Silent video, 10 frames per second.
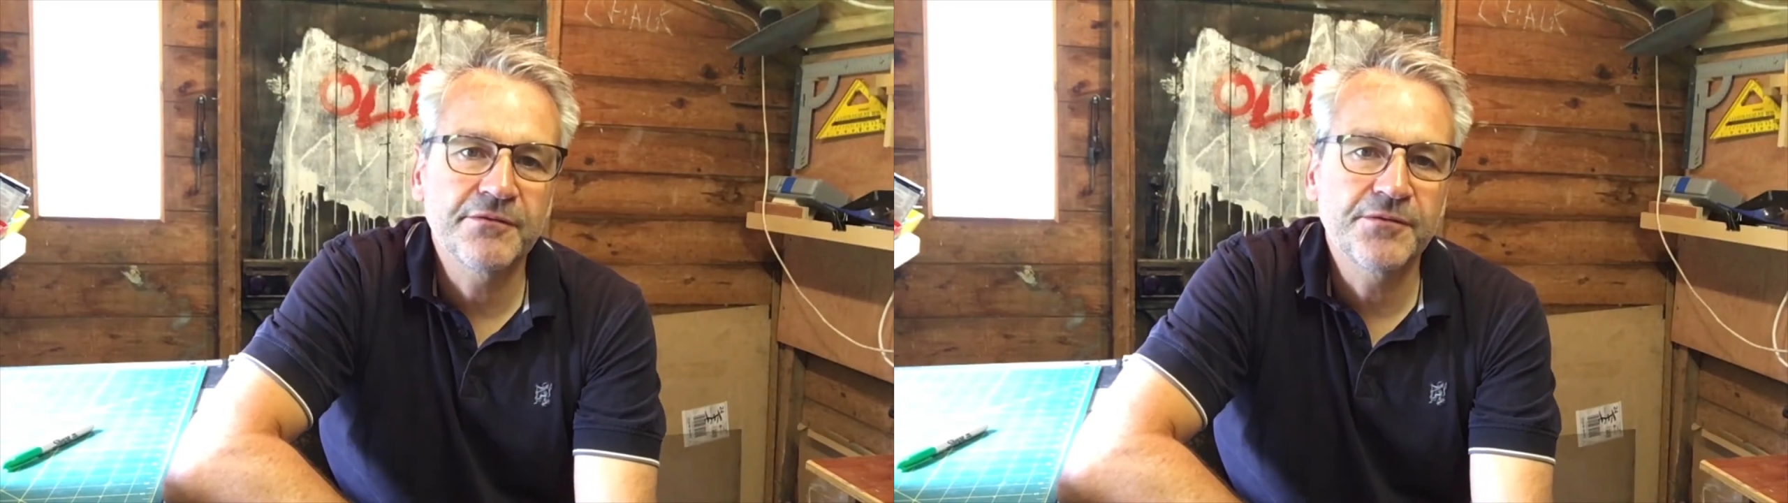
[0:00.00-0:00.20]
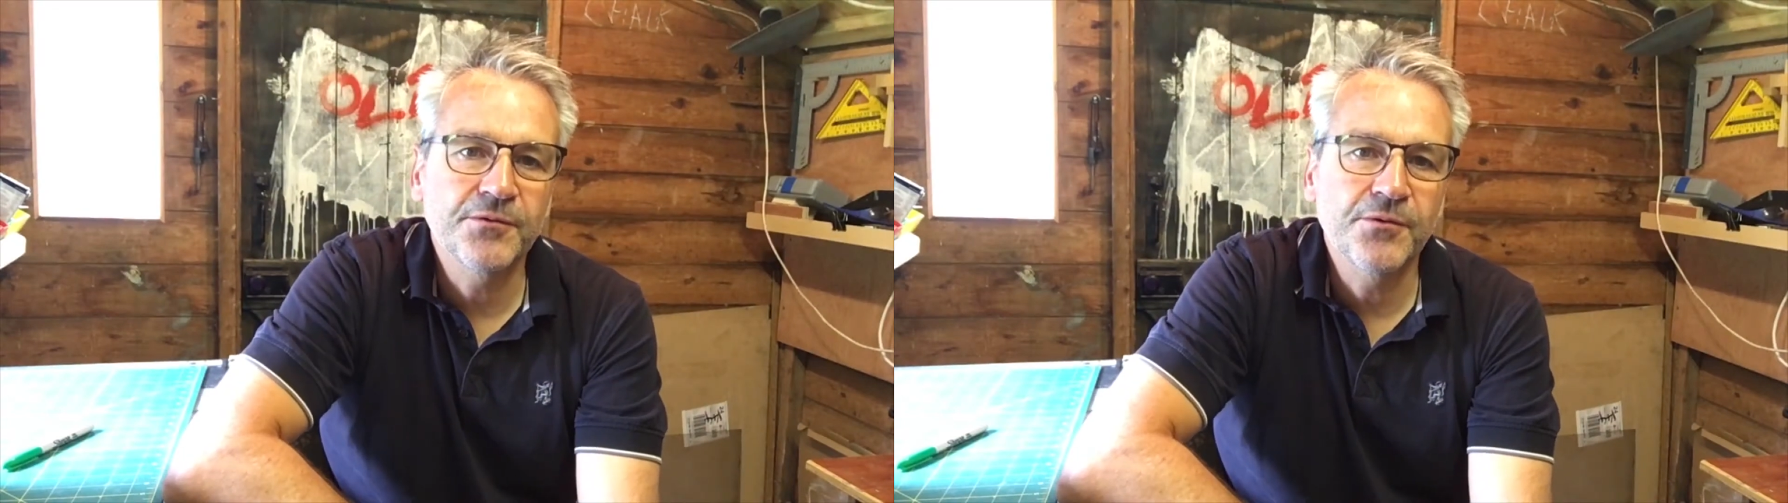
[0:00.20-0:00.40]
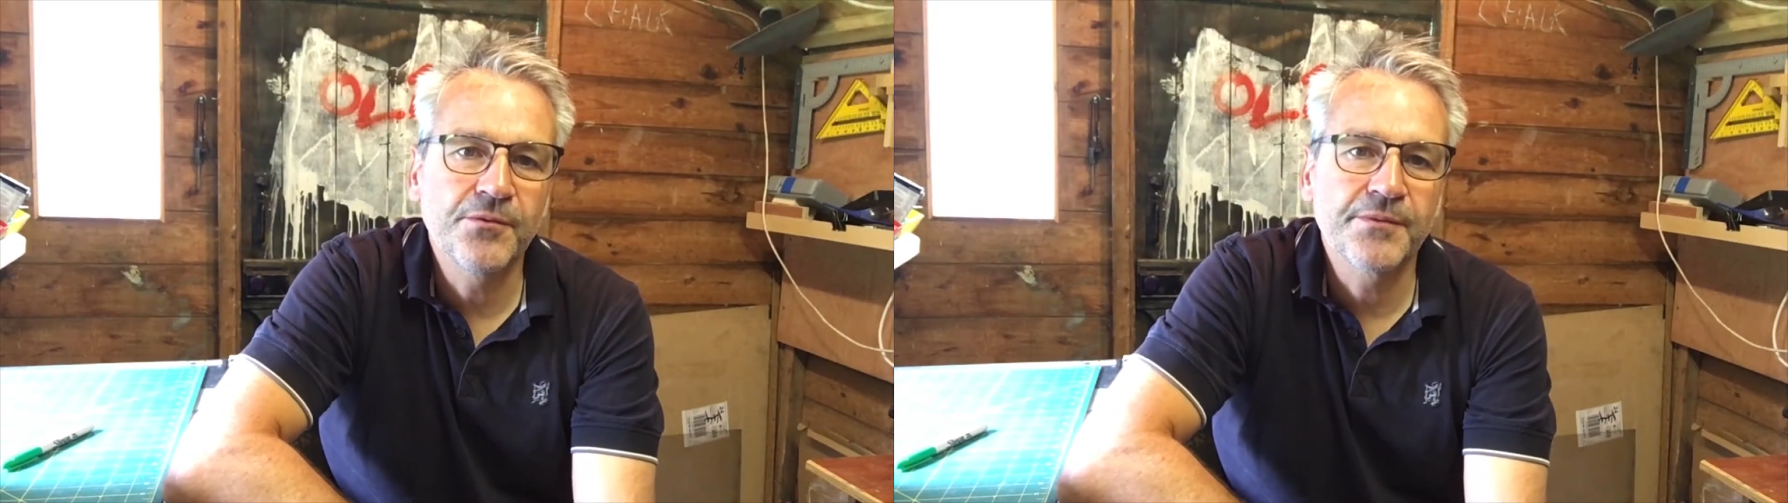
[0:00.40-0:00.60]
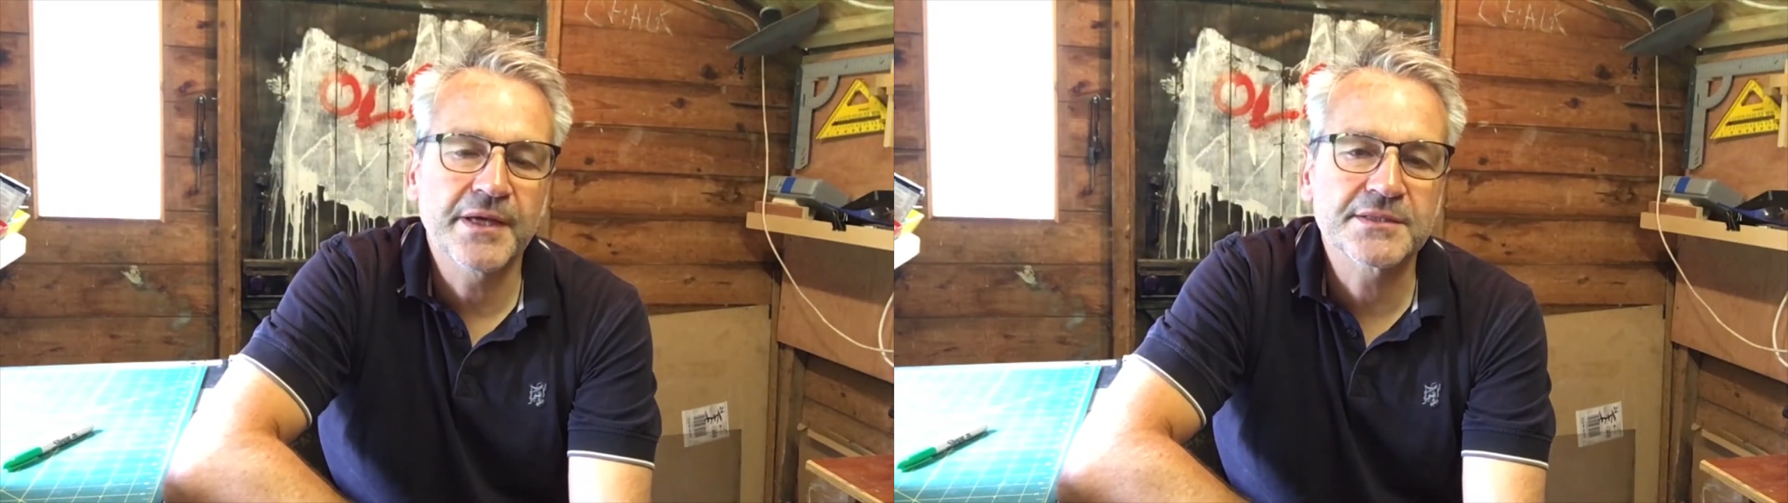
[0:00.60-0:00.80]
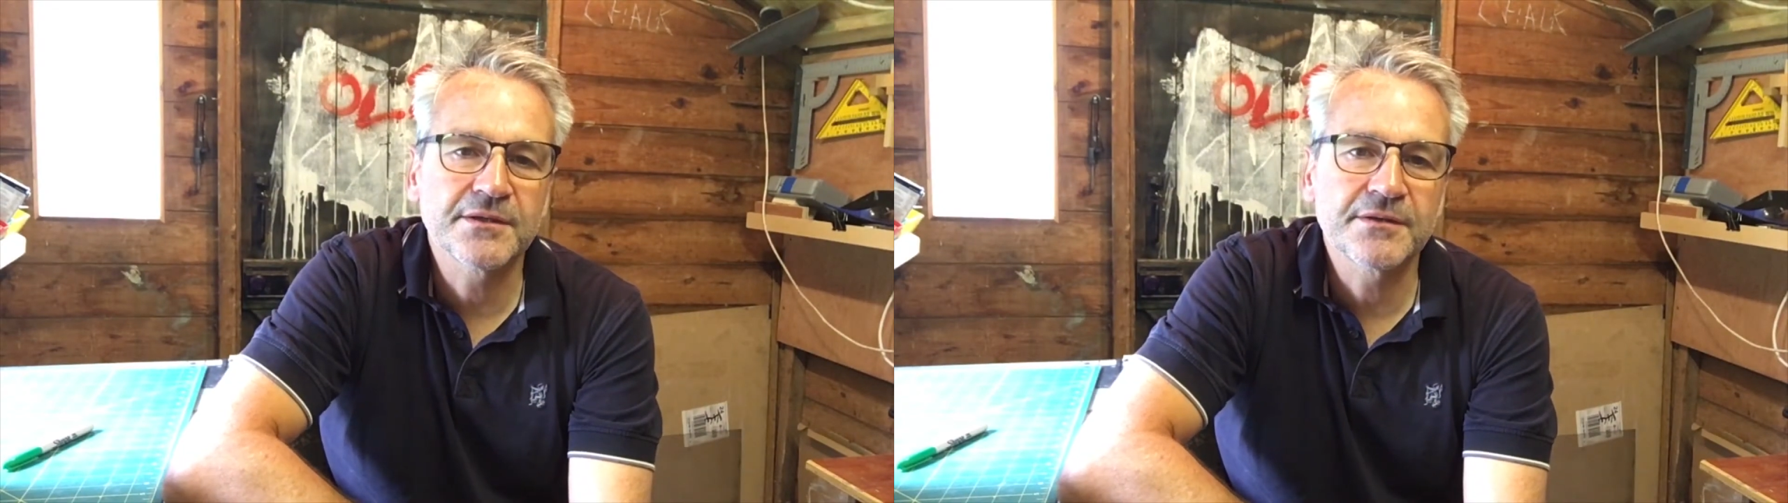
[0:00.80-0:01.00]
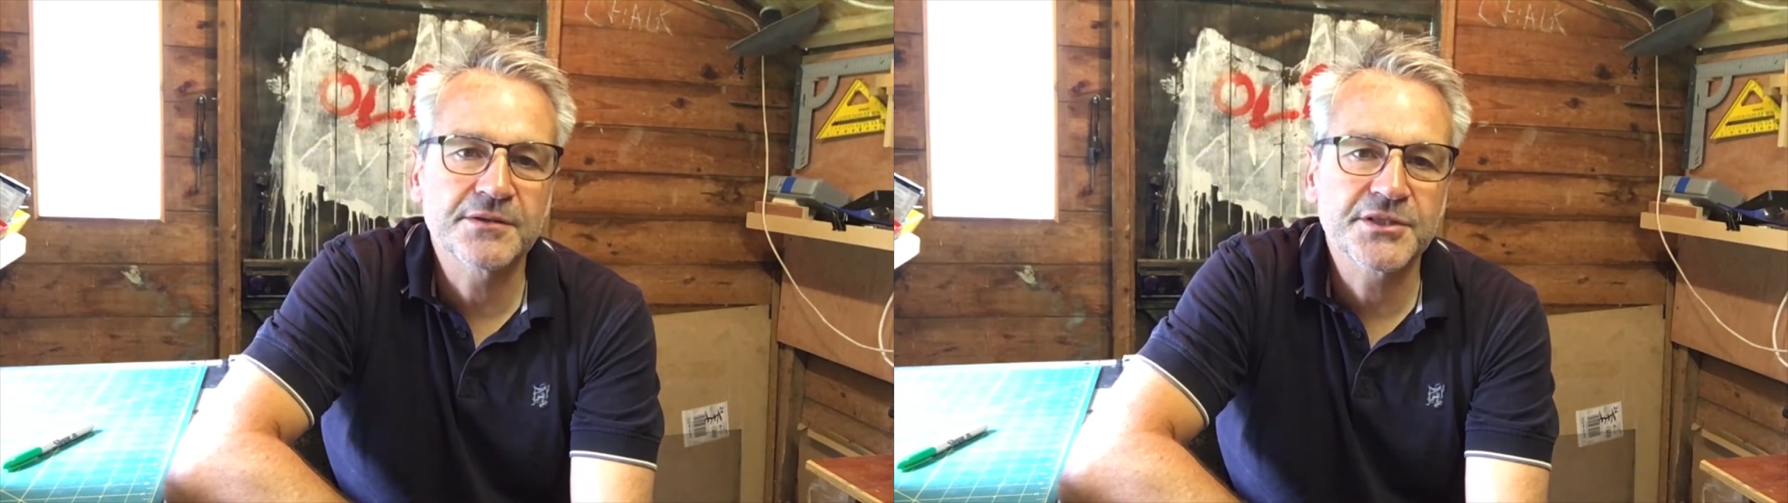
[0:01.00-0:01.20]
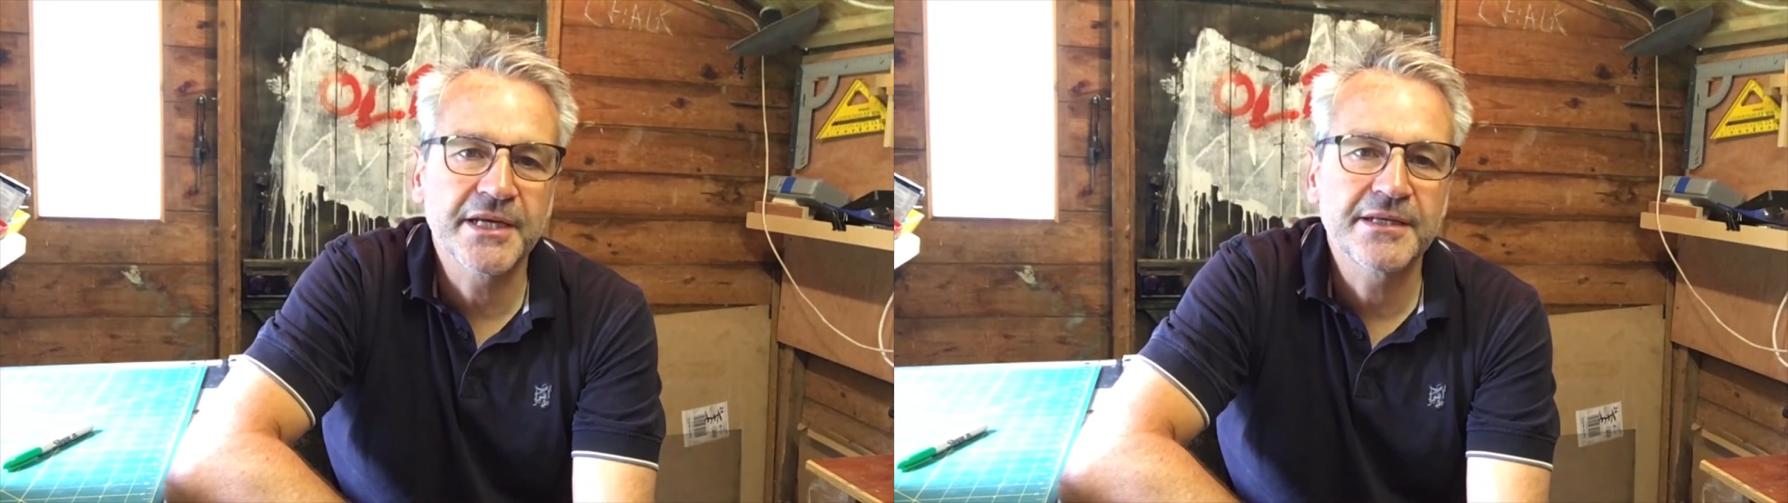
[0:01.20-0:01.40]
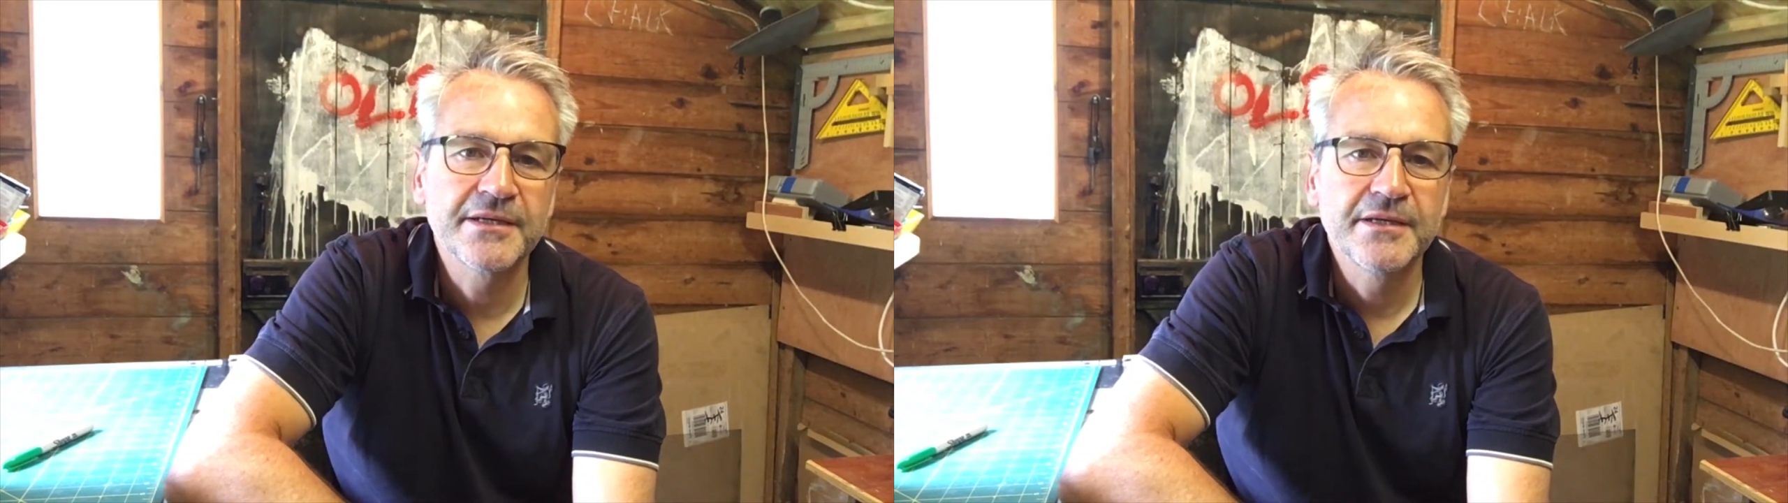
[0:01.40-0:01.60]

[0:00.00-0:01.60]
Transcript: for that side of the shed.